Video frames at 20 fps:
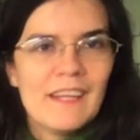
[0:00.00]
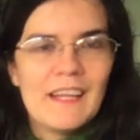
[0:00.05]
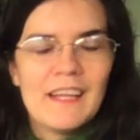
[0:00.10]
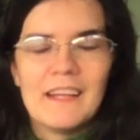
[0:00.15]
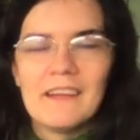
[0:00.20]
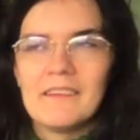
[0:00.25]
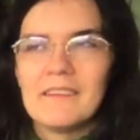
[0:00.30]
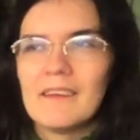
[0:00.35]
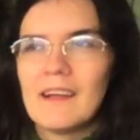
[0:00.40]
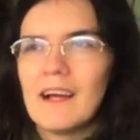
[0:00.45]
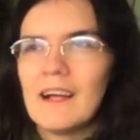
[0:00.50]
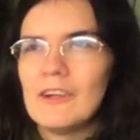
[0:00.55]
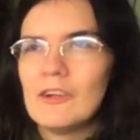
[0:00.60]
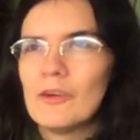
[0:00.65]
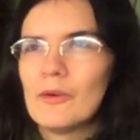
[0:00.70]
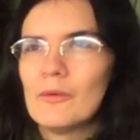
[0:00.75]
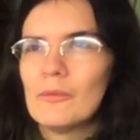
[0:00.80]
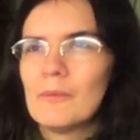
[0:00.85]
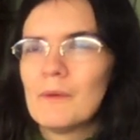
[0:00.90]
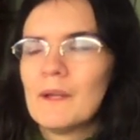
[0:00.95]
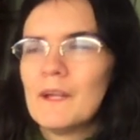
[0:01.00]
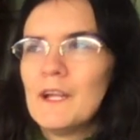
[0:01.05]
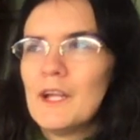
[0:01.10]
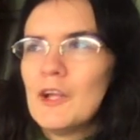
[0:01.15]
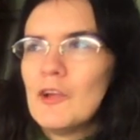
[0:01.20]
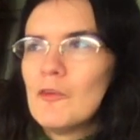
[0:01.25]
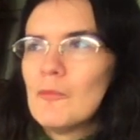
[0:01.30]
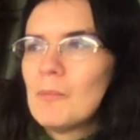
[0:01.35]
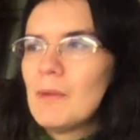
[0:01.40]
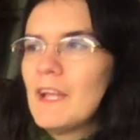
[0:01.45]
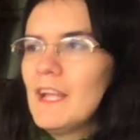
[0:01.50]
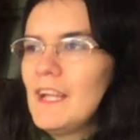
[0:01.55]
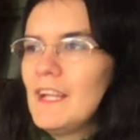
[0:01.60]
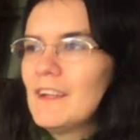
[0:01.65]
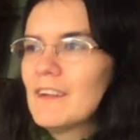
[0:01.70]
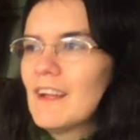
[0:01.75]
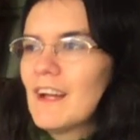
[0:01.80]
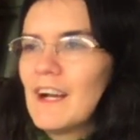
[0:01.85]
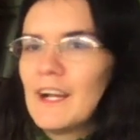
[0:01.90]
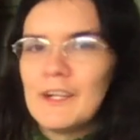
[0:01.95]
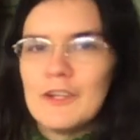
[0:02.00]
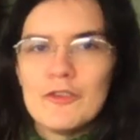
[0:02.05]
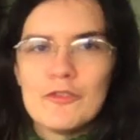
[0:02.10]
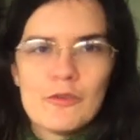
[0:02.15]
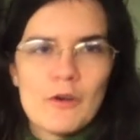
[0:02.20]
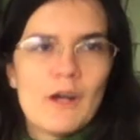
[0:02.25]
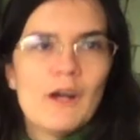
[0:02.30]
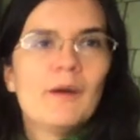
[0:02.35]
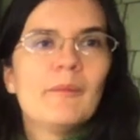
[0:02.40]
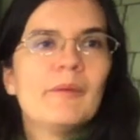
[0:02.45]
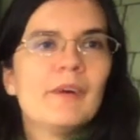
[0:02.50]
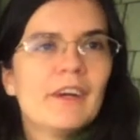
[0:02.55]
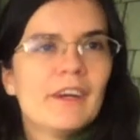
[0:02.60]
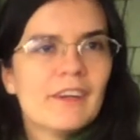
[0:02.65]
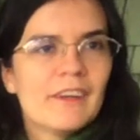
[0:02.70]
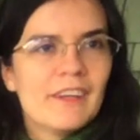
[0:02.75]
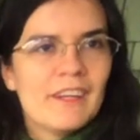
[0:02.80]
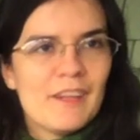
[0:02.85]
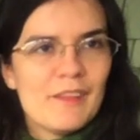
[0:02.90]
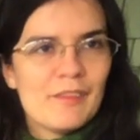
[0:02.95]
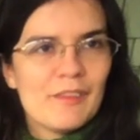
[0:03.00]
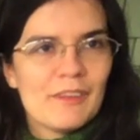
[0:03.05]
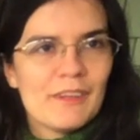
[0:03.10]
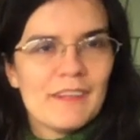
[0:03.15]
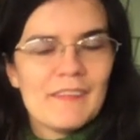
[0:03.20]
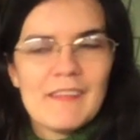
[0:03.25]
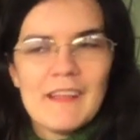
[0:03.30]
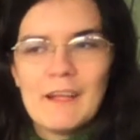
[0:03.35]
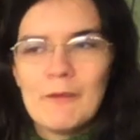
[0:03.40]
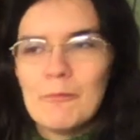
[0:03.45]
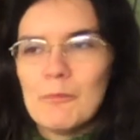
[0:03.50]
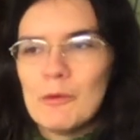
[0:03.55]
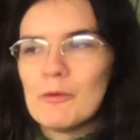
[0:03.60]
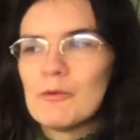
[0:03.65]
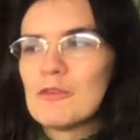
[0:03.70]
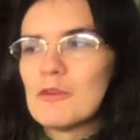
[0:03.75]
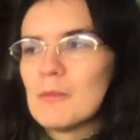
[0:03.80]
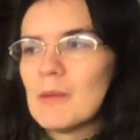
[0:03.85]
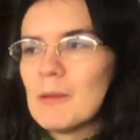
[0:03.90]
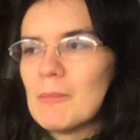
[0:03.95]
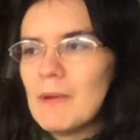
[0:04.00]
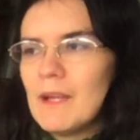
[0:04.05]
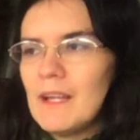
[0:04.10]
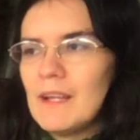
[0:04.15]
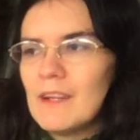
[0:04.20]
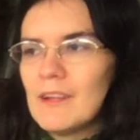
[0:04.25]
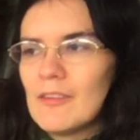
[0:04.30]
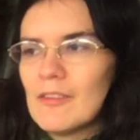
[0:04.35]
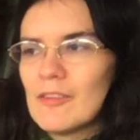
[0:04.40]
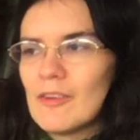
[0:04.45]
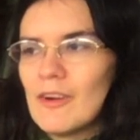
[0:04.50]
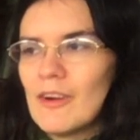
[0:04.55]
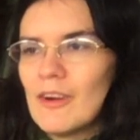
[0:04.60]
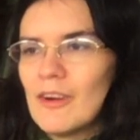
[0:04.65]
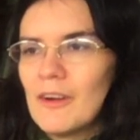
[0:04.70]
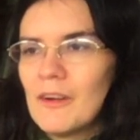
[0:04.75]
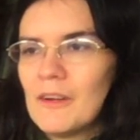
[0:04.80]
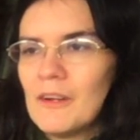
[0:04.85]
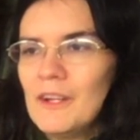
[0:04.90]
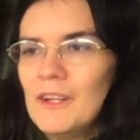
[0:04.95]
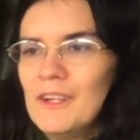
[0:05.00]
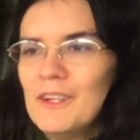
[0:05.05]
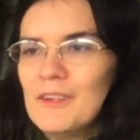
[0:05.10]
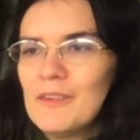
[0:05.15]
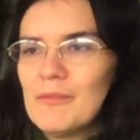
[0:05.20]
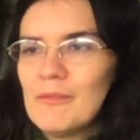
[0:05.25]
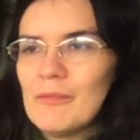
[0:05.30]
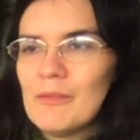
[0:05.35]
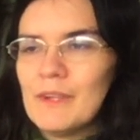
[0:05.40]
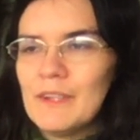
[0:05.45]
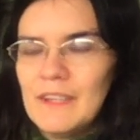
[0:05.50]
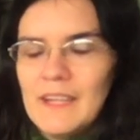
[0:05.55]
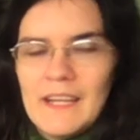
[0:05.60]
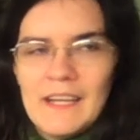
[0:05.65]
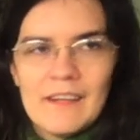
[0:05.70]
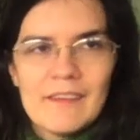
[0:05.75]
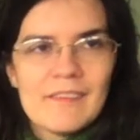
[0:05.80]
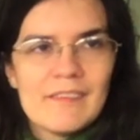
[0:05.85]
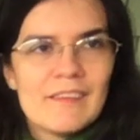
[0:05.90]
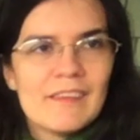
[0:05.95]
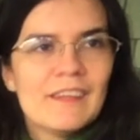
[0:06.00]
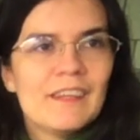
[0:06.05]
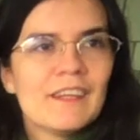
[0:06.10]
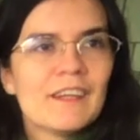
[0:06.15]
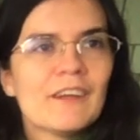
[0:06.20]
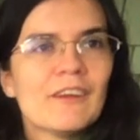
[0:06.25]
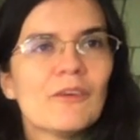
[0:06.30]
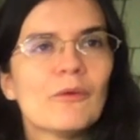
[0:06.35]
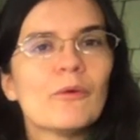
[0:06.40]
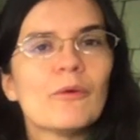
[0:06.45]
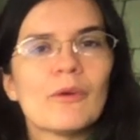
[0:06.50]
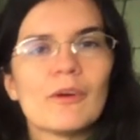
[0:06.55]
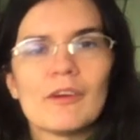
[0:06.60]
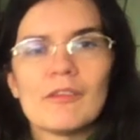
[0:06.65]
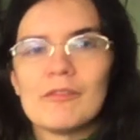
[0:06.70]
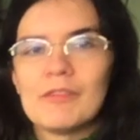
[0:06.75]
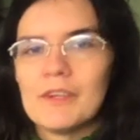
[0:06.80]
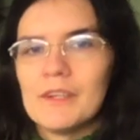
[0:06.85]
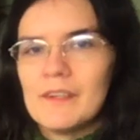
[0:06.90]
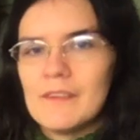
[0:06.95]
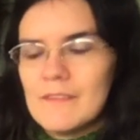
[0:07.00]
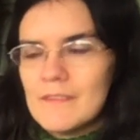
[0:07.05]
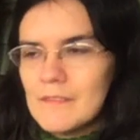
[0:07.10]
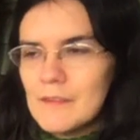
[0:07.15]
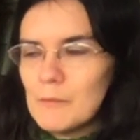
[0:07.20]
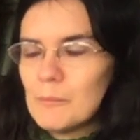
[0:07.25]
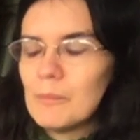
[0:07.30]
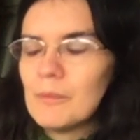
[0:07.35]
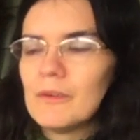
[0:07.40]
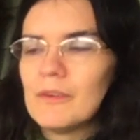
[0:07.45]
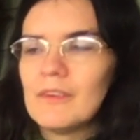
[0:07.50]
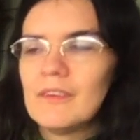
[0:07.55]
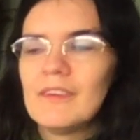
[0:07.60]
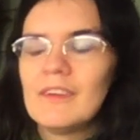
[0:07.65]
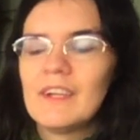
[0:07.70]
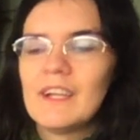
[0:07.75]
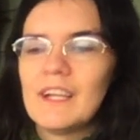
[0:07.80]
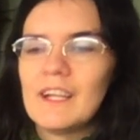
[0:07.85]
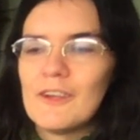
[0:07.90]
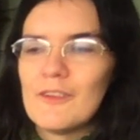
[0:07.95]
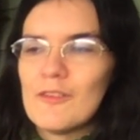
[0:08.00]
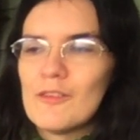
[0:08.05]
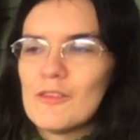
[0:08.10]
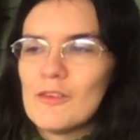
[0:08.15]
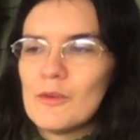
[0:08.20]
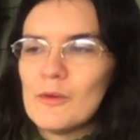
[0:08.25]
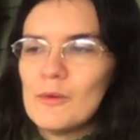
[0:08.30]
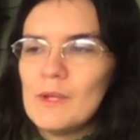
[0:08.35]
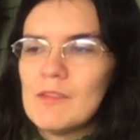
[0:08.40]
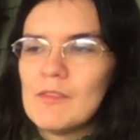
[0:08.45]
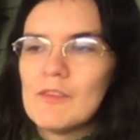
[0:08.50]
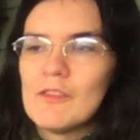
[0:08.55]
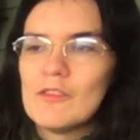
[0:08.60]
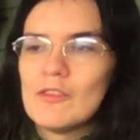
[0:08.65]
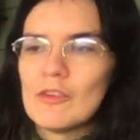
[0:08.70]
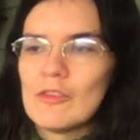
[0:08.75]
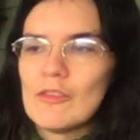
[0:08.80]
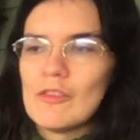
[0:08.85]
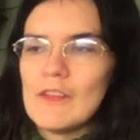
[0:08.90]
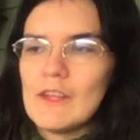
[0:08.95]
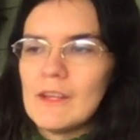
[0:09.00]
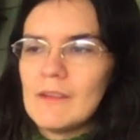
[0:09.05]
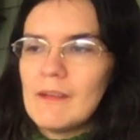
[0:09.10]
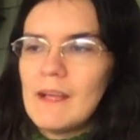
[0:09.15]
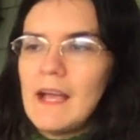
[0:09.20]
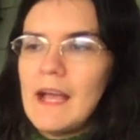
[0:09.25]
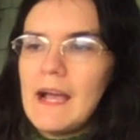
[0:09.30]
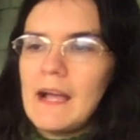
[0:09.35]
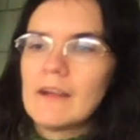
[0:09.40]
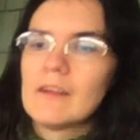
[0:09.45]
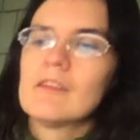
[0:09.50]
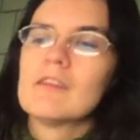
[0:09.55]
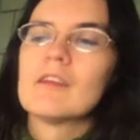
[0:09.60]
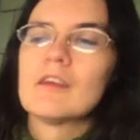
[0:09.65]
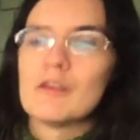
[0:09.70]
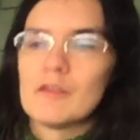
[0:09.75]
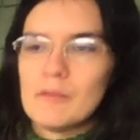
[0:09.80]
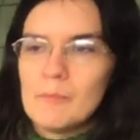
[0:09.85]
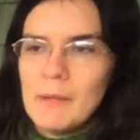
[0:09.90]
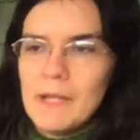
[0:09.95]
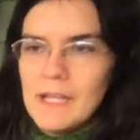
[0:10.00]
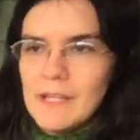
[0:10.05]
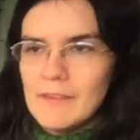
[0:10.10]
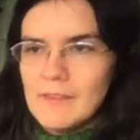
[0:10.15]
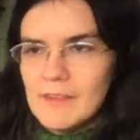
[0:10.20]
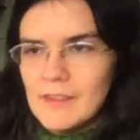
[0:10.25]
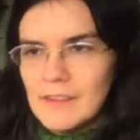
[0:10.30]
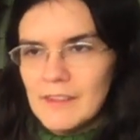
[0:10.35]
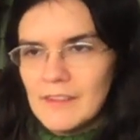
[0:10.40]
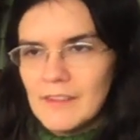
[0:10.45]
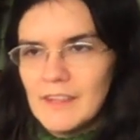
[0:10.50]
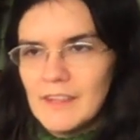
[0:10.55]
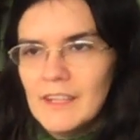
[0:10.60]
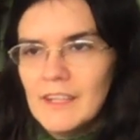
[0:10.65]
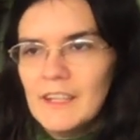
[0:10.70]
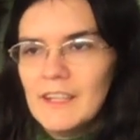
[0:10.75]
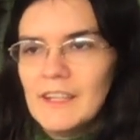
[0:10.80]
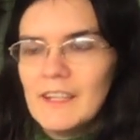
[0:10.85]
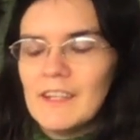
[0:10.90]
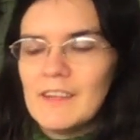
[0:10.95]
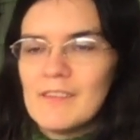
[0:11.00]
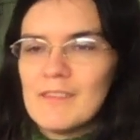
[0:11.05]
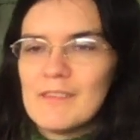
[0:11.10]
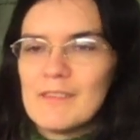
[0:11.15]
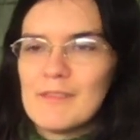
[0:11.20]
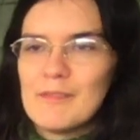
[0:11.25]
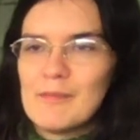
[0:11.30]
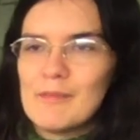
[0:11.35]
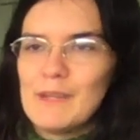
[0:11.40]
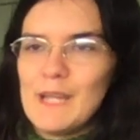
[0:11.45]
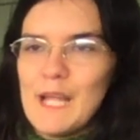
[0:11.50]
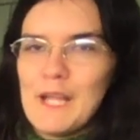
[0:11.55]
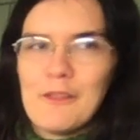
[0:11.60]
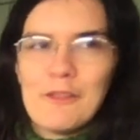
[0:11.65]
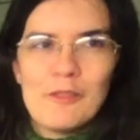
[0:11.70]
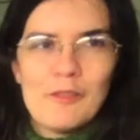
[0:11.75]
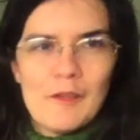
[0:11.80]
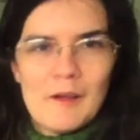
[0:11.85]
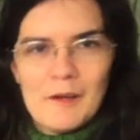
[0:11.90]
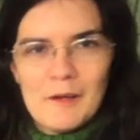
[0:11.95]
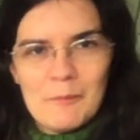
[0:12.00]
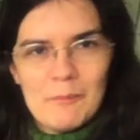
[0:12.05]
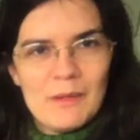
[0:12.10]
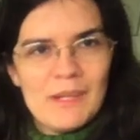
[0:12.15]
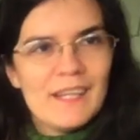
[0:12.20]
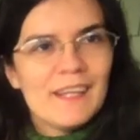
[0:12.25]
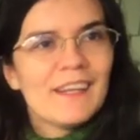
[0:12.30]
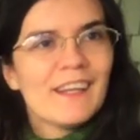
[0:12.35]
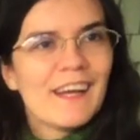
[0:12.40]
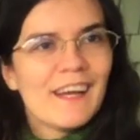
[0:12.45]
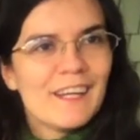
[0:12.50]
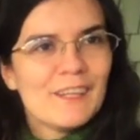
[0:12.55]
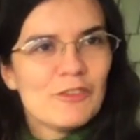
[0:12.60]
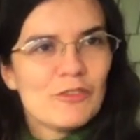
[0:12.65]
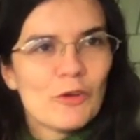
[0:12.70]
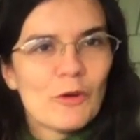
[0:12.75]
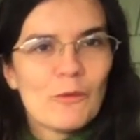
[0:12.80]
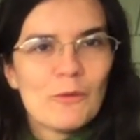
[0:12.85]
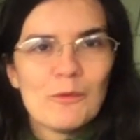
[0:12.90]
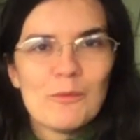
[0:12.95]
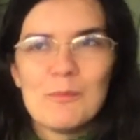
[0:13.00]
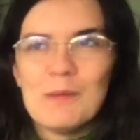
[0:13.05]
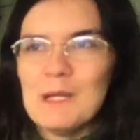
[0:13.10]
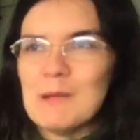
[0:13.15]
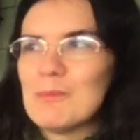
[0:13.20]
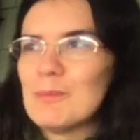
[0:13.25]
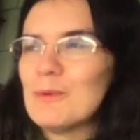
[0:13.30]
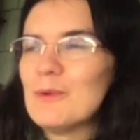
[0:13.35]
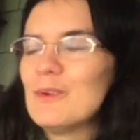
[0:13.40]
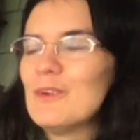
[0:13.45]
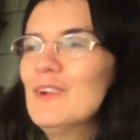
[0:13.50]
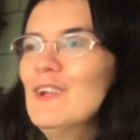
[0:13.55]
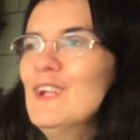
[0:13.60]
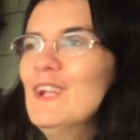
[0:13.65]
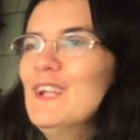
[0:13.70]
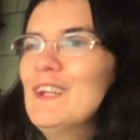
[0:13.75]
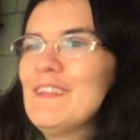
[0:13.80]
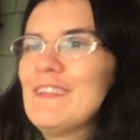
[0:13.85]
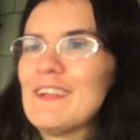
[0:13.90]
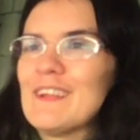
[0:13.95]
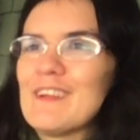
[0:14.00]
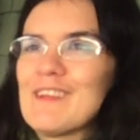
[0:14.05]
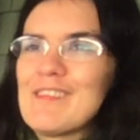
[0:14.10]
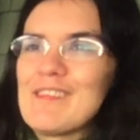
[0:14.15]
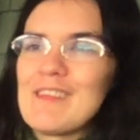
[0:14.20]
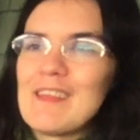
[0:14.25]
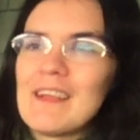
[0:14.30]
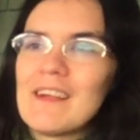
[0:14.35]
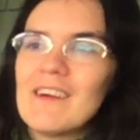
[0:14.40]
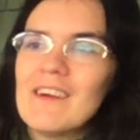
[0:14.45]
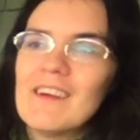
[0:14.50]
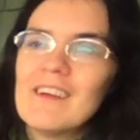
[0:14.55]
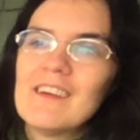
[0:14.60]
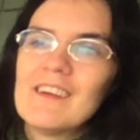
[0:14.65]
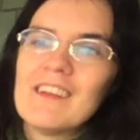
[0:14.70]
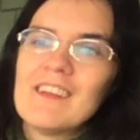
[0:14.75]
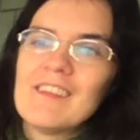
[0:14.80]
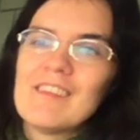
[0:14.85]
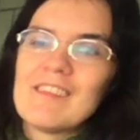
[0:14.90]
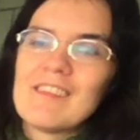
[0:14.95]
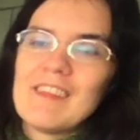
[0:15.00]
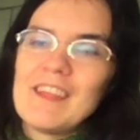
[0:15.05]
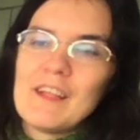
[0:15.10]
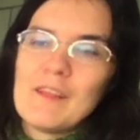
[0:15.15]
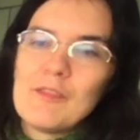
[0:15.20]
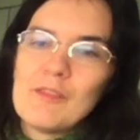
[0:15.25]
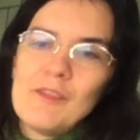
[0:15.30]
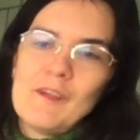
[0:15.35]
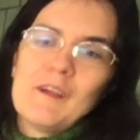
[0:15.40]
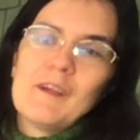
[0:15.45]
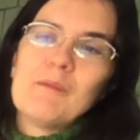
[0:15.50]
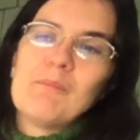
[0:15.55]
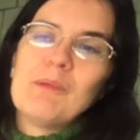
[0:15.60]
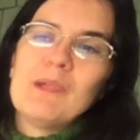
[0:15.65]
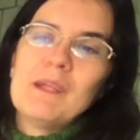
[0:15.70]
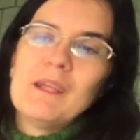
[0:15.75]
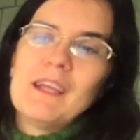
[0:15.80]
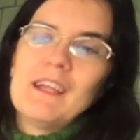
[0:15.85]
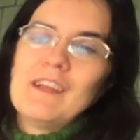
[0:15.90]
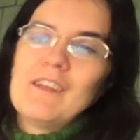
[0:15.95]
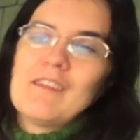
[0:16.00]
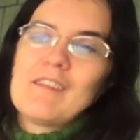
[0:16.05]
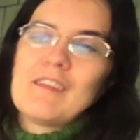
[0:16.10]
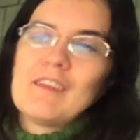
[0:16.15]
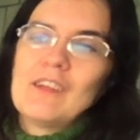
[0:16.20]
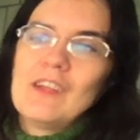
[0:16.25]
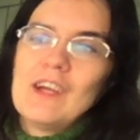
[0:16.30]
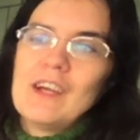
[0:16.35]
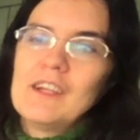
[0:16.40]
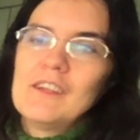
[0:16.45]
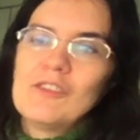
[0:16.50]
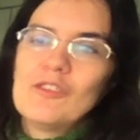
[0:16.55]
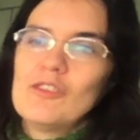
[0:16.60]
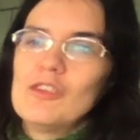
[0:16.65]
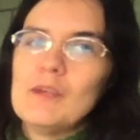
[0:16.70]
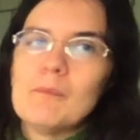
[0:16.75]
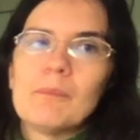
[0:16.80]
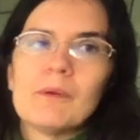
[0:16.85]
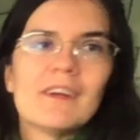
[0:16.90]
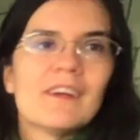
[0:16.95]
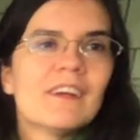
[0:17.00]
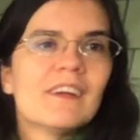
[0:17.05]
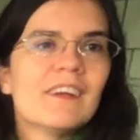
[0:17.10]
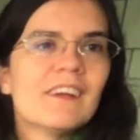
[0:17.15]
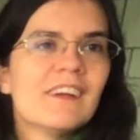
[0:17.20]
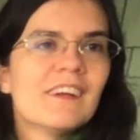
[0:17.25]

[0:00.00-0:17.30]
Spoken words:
And I don't paint high drama or anything like that. Most of my paintings are relaxing or very simple, and so even just the act of painting, it's like therapy. I joke with people that it's art is like therapy, and it's a lot cheaper.